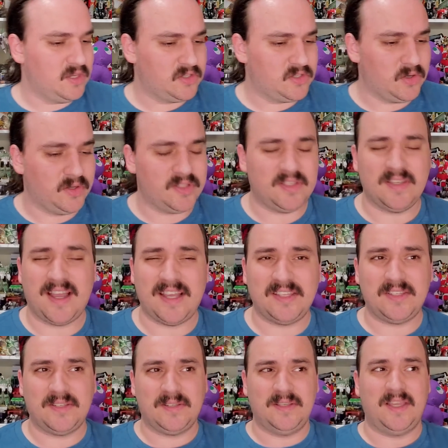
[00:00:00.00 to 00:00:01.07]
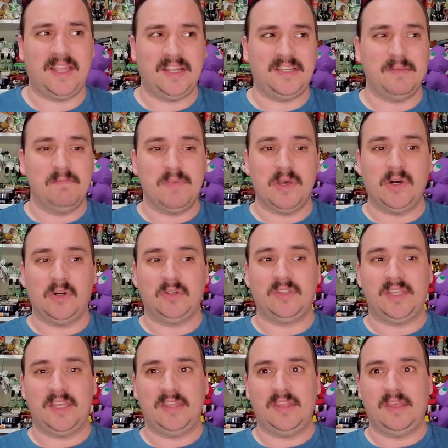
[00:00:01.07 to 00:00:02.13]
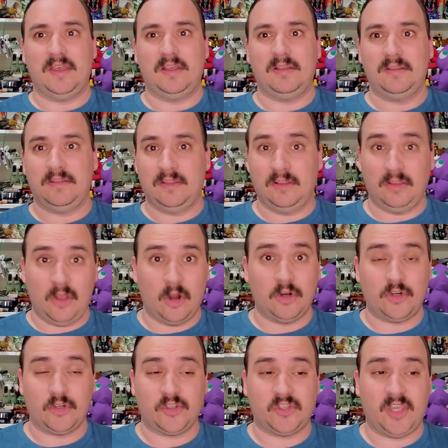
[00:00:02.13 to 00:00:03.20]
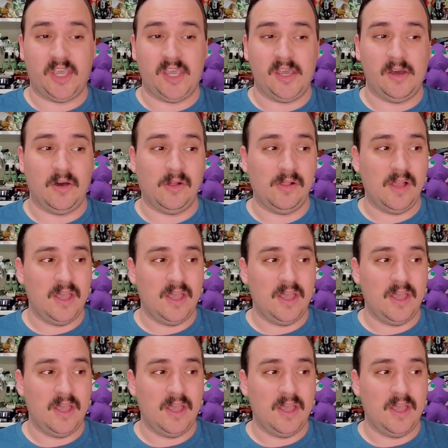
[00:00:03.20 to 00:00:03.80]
So it's nice getting to build in the larger scale,